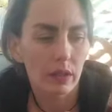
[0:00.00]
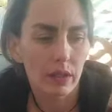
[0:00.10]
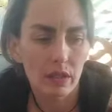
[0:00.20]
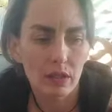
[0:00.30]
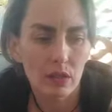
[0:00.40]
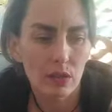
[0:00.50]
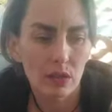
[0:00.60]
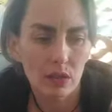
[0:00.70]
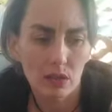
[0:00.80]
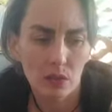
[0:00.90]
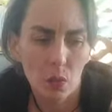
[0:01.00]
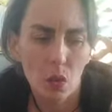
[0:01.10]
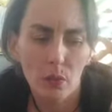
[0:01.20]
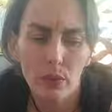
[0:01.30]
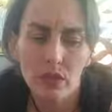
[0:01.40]
They do such a
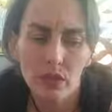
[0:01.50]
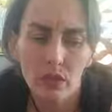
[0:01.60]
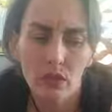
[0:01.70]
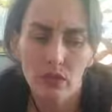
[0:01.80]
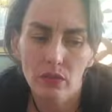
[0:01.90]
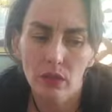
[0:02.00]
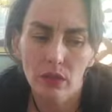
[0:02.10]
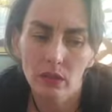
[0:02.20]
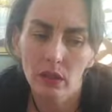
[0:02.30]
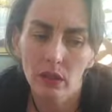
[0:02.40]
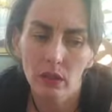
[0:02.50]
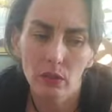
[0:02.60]
small percentage of your healing.